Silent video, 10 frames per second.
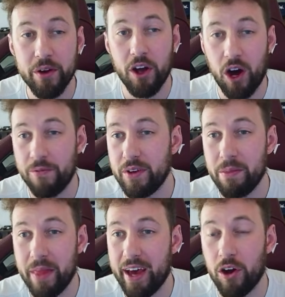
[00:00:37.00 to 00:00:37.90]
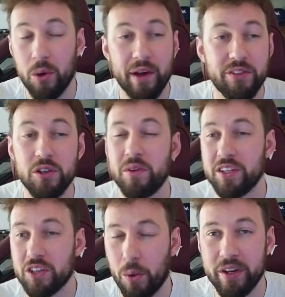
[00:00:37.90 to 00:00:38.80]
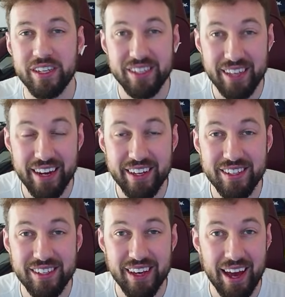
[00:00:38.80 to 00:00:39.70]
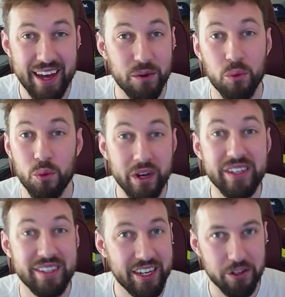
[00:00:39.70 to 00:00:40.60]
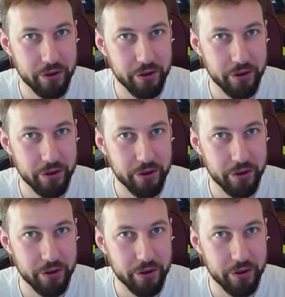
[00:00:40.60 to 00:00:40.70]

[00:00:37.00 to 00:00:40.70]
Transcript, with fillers: often that all we have to do is go into settings and reset your